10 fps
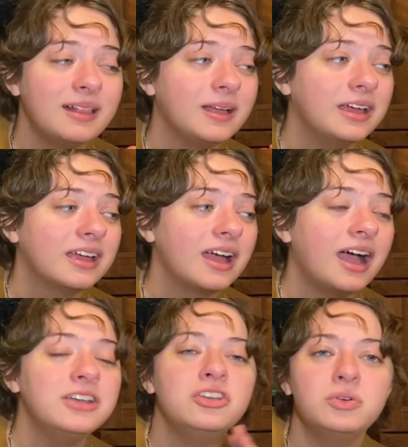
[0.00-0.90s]
Like,
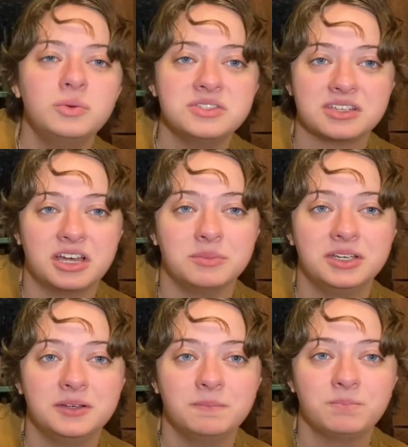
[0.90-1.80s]
I knew it was
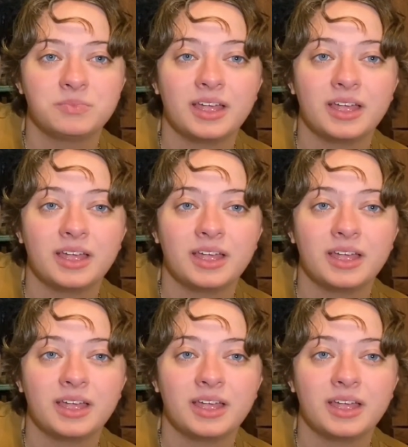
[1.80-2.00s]
coming.